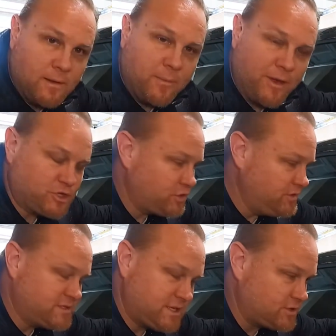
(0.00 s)
Now make sure
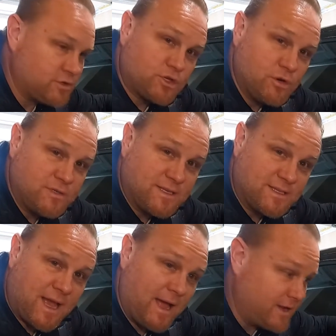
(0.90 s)
you set those screws
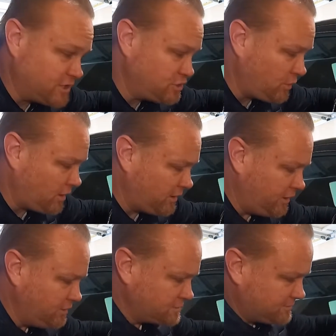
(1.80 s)
aside because you are going to
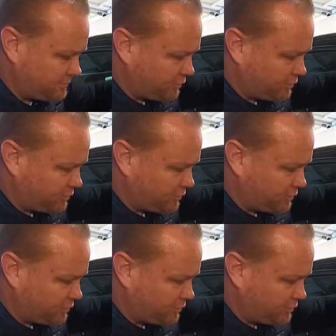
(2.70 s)
use them to